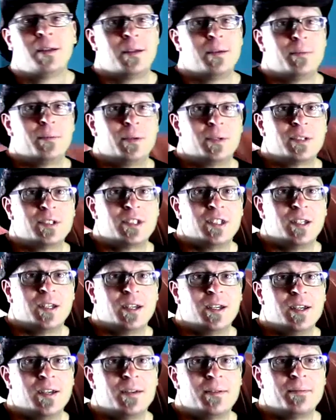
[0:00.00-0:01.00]
But
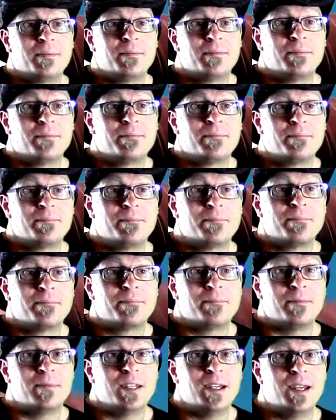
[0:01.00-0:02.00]
uh,
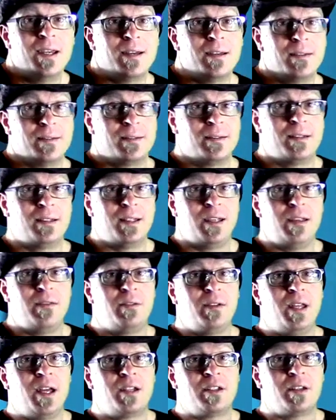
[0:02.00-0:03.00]
yeah,
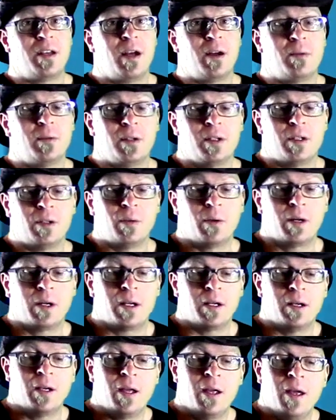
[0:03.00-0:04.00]
even that's not really
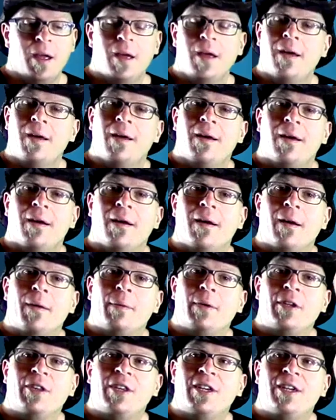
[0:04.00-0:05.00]
working. Uh,
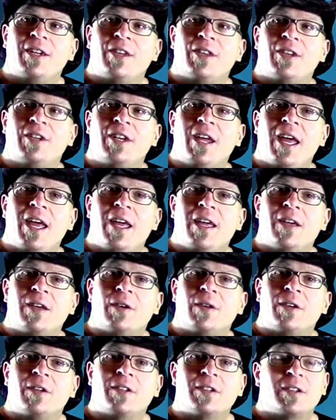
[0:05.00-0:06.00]
but at the end of the day, you
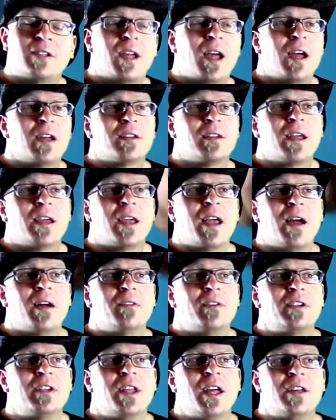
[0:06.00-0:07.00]
know, this guy's like
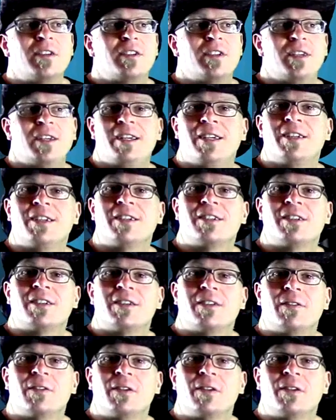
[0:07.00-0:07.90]
Alpha Destiny in the sense of